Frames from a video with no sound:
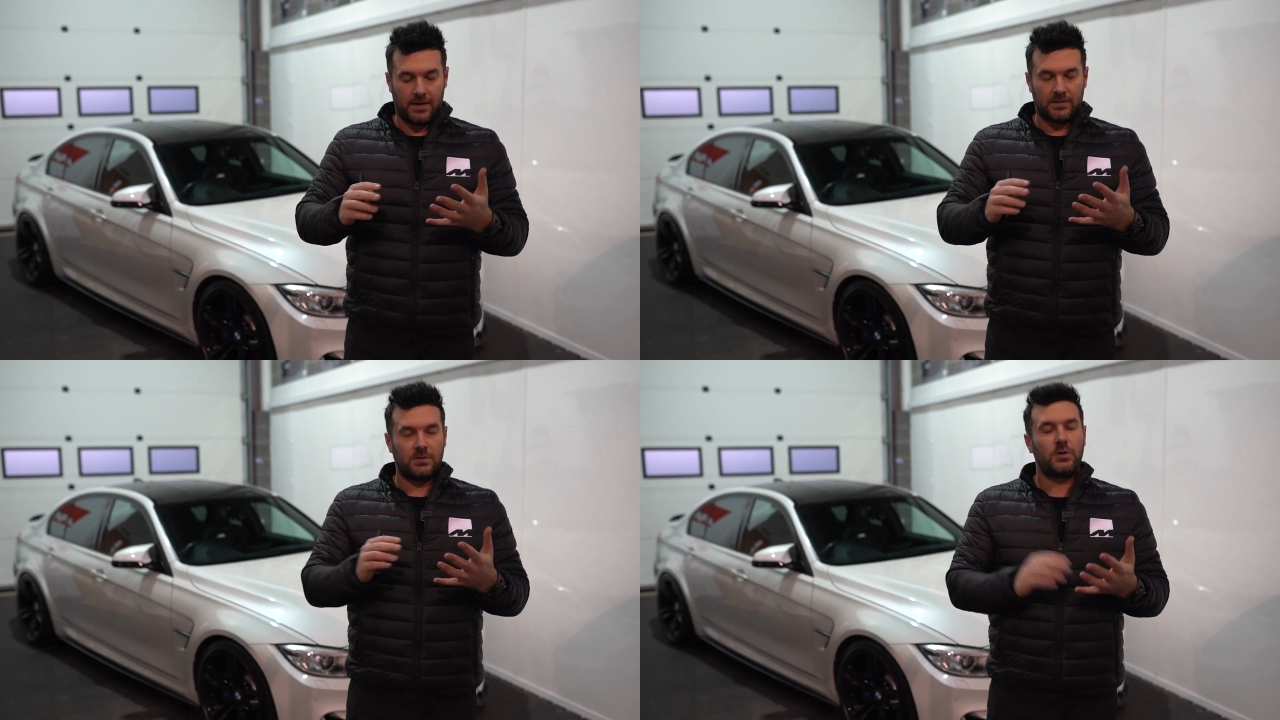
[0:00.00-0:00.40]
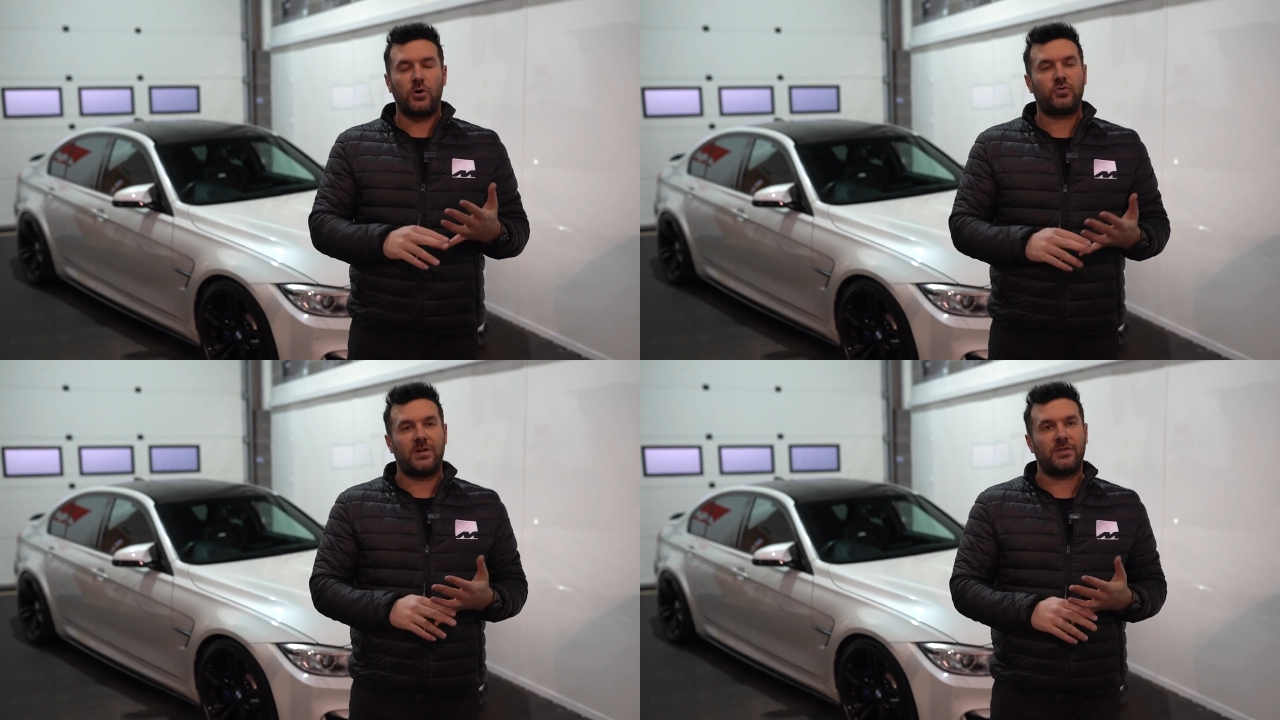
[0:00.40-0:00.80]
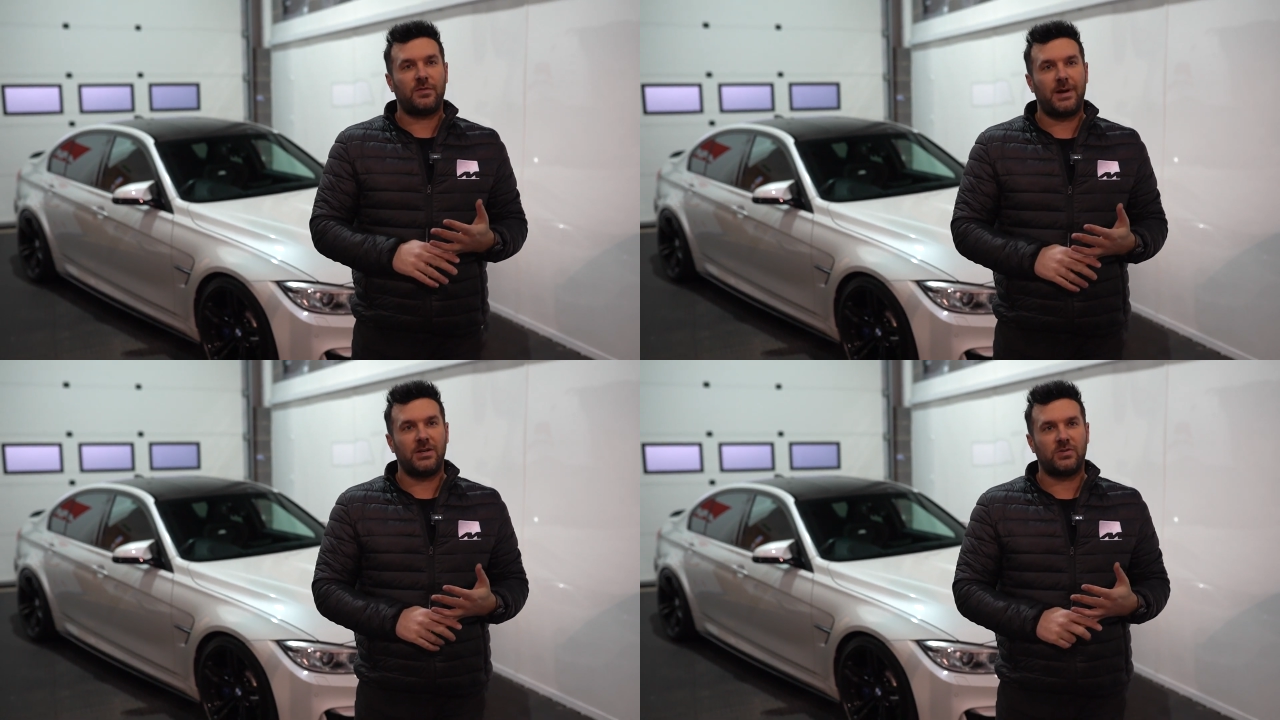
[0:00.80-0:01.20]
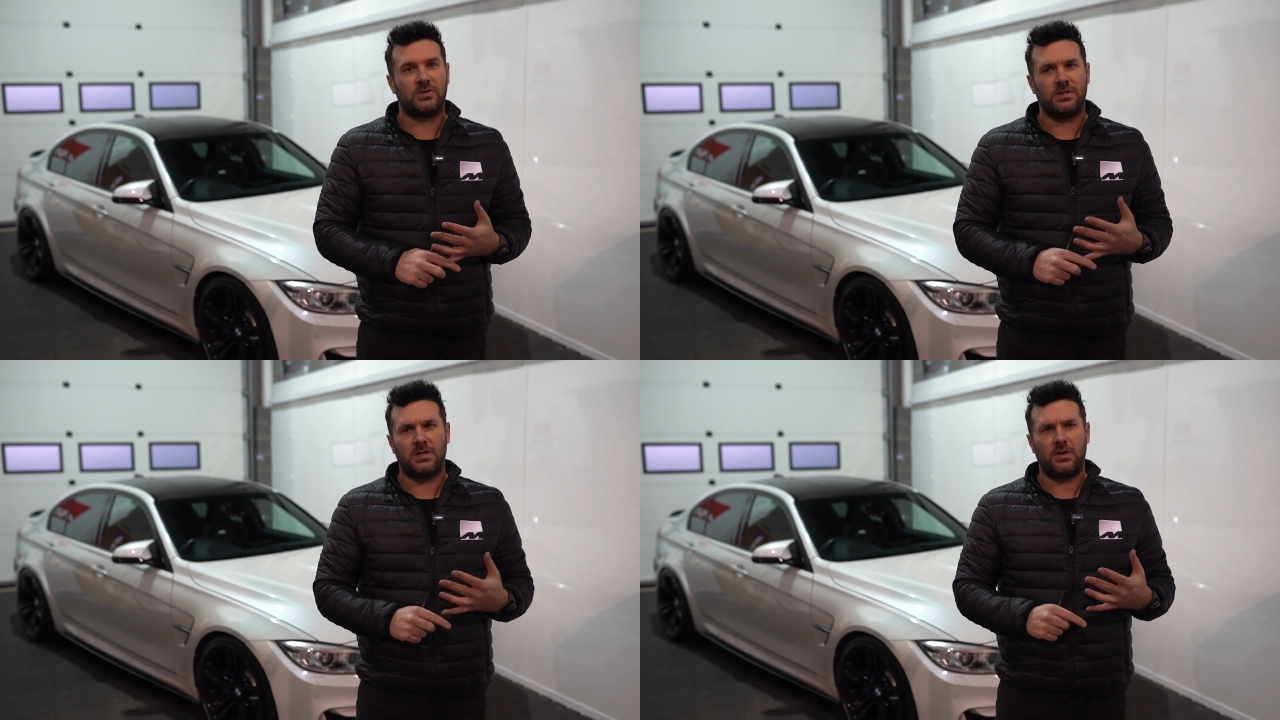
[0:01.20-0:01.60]
It's a nice
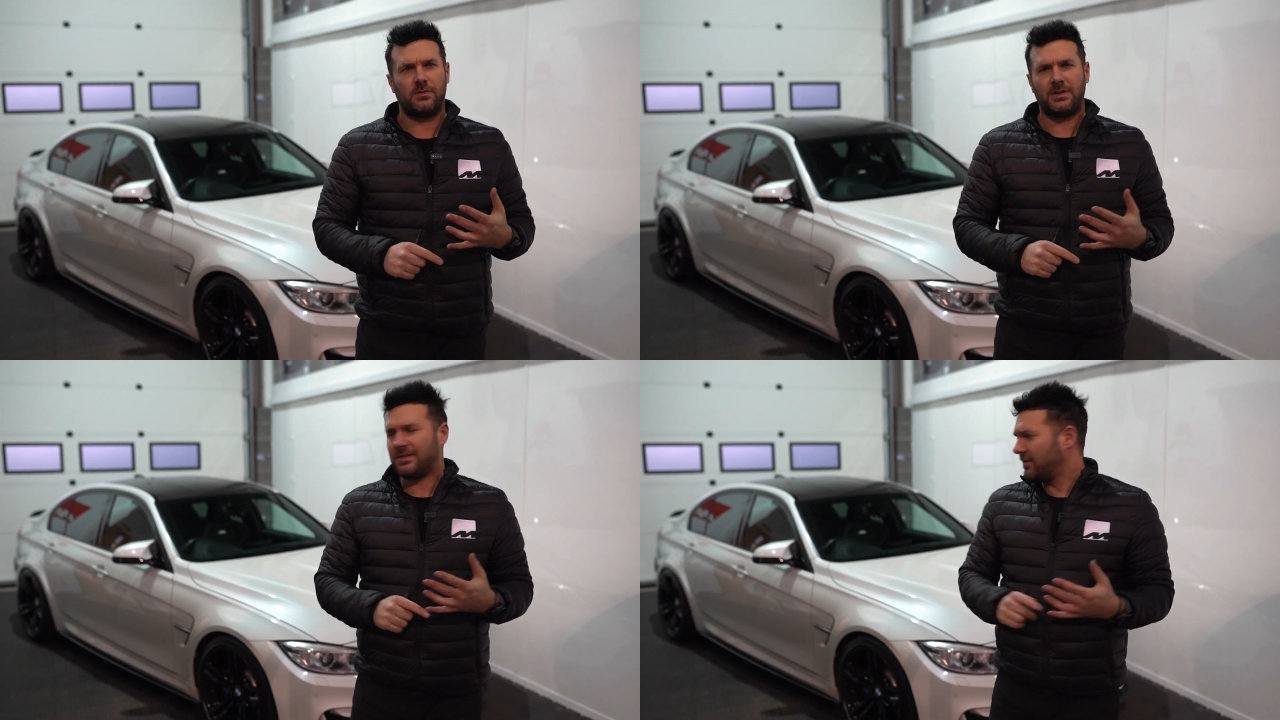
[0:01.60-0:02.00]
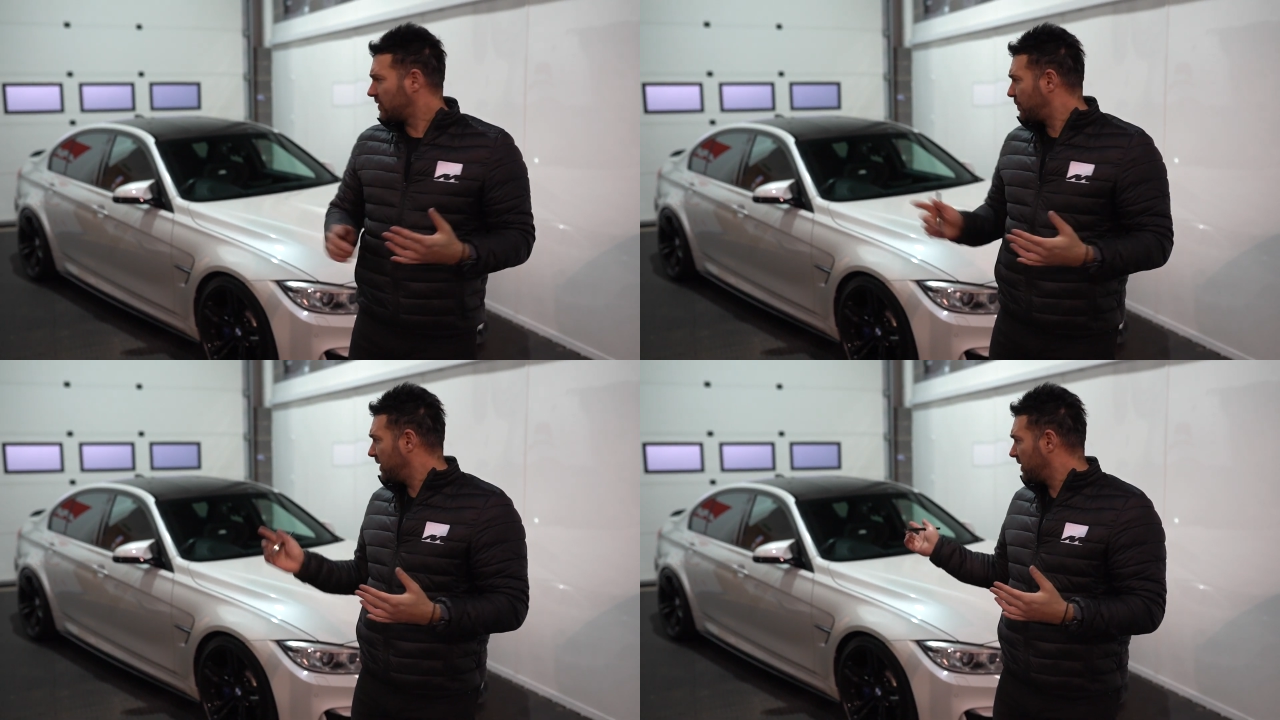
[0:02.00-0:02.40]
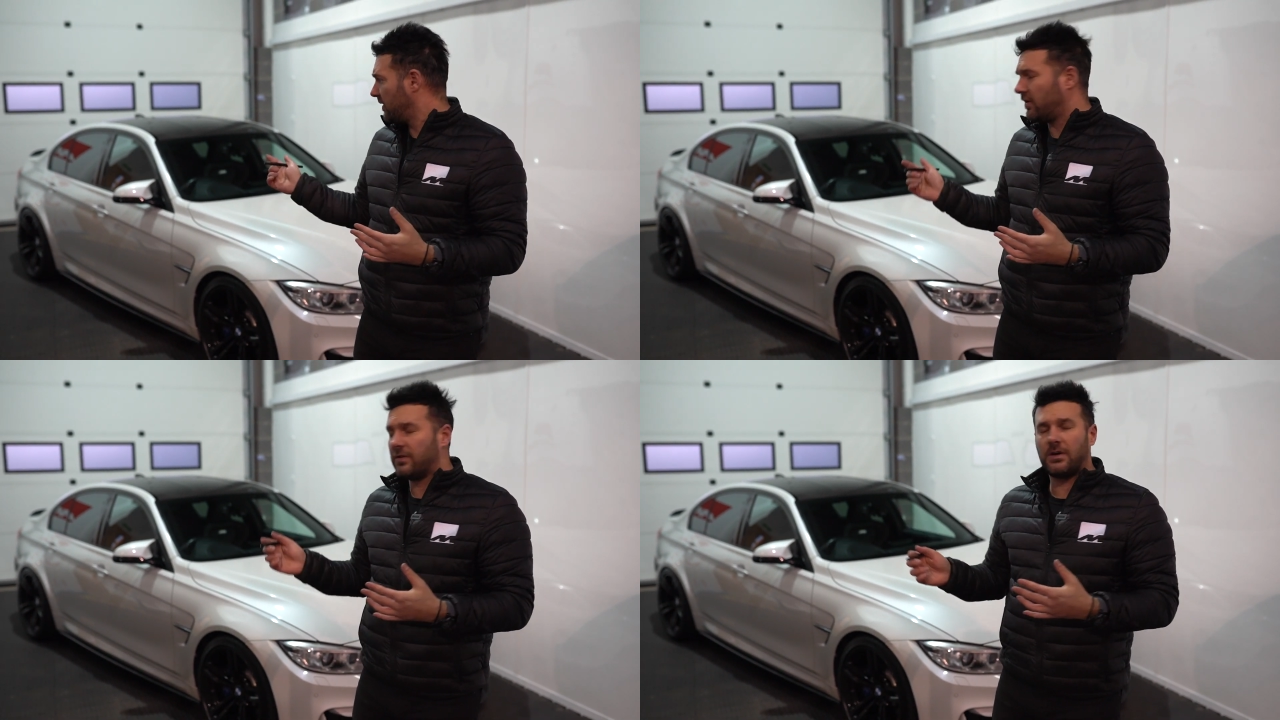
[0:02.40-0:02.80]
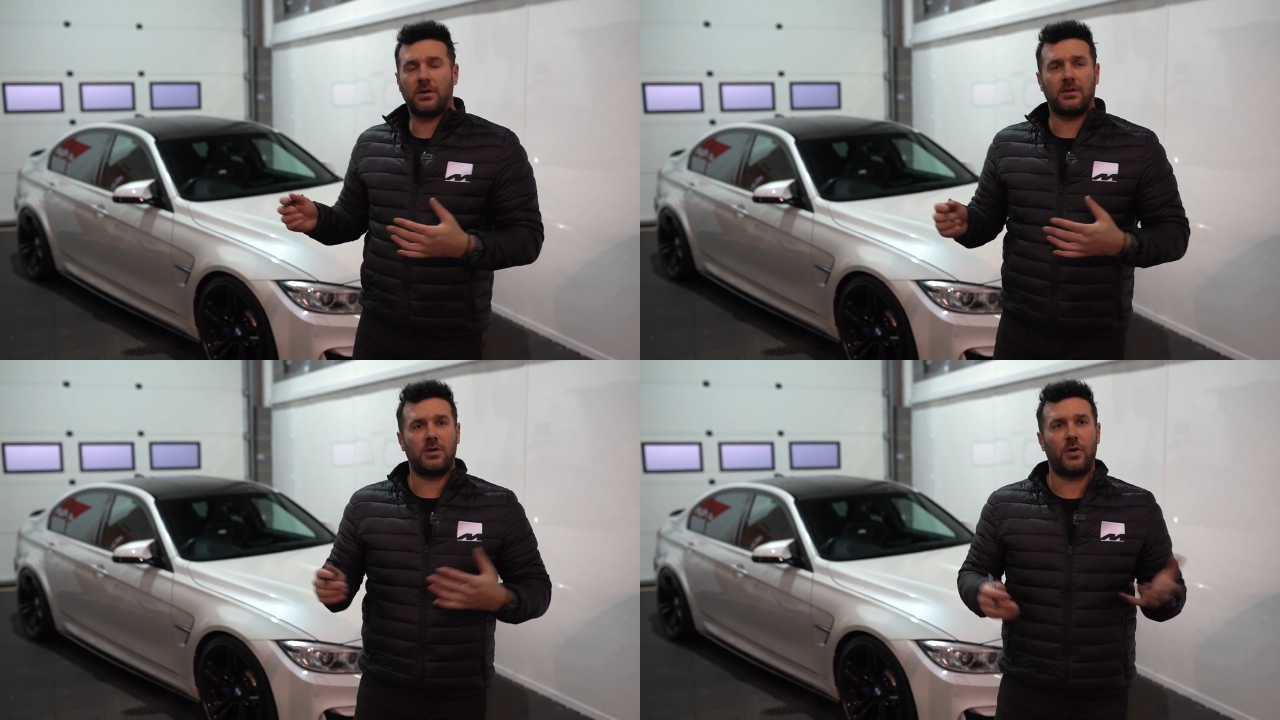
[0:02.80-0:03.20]
transformation. You know, this looks pretty good on
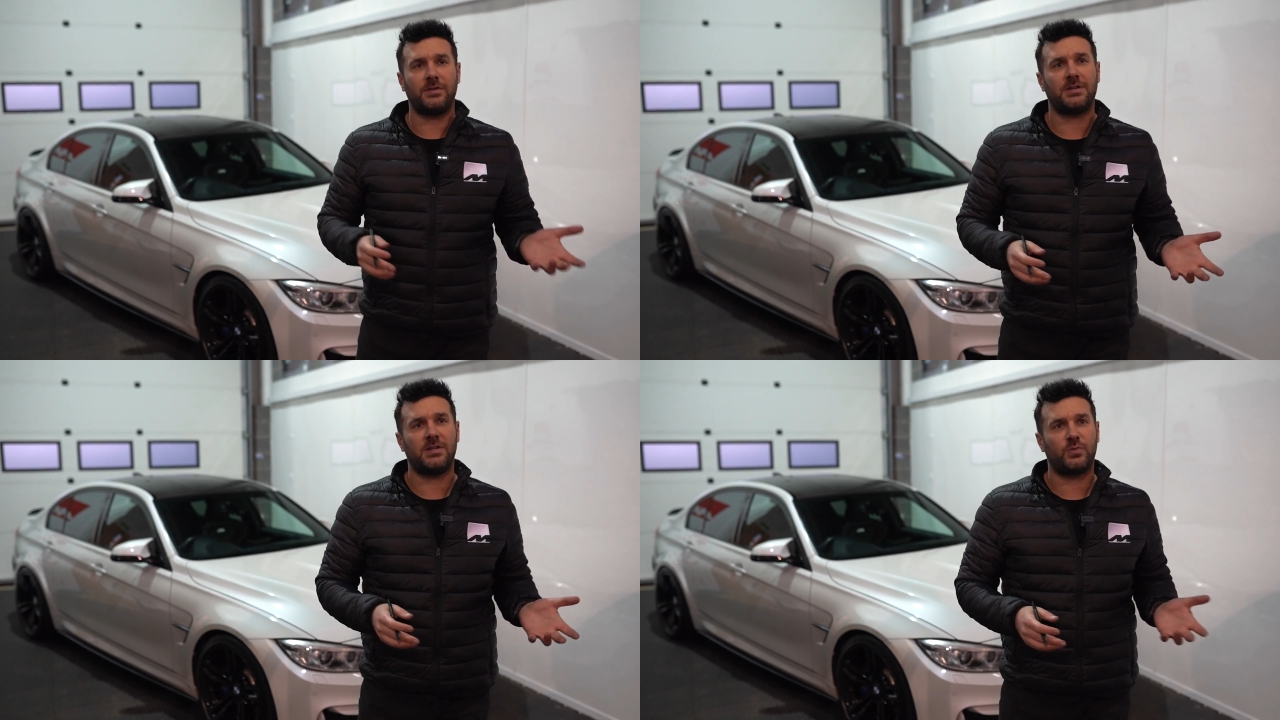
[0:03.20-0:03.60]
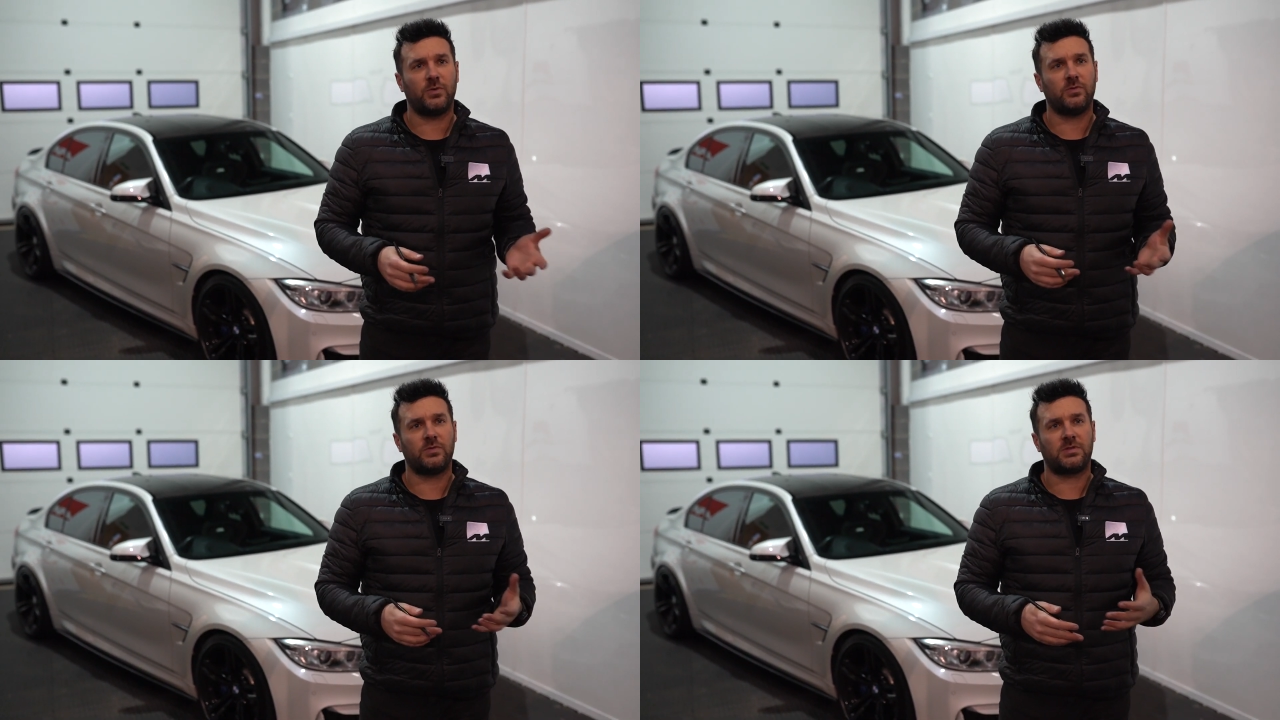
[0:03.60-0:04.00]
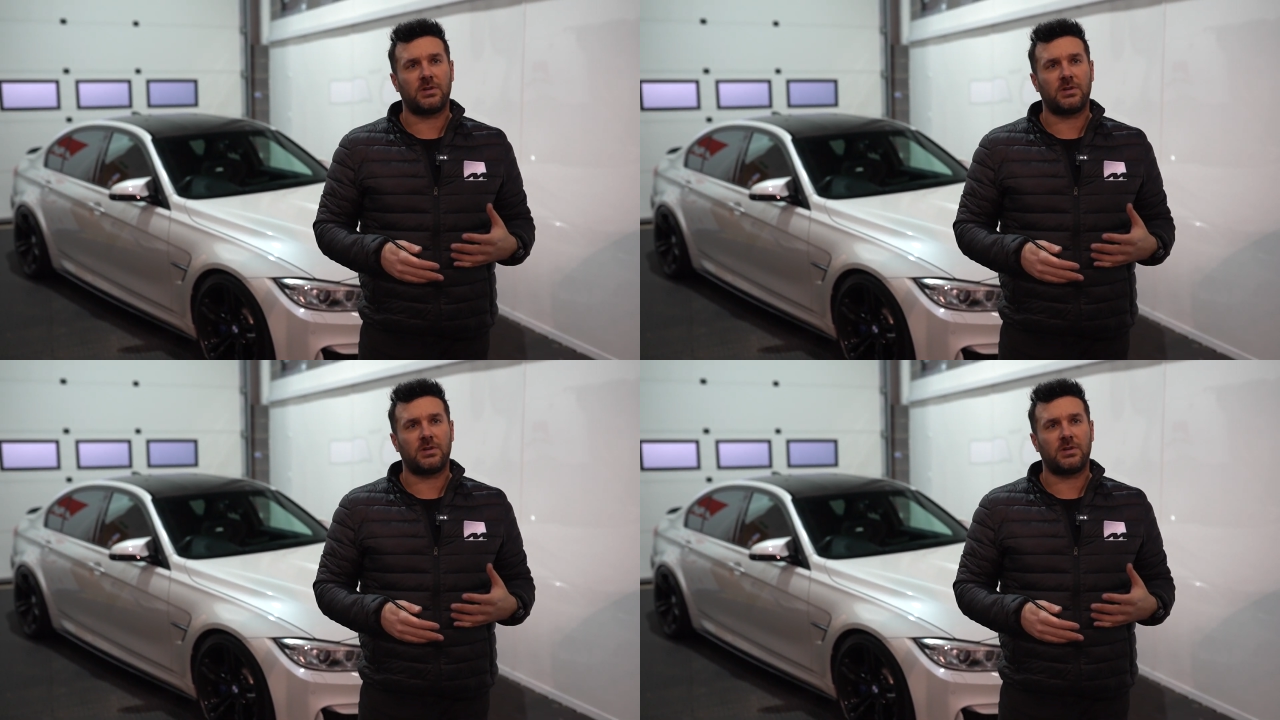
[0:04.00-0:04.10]
the 19-inch wheels.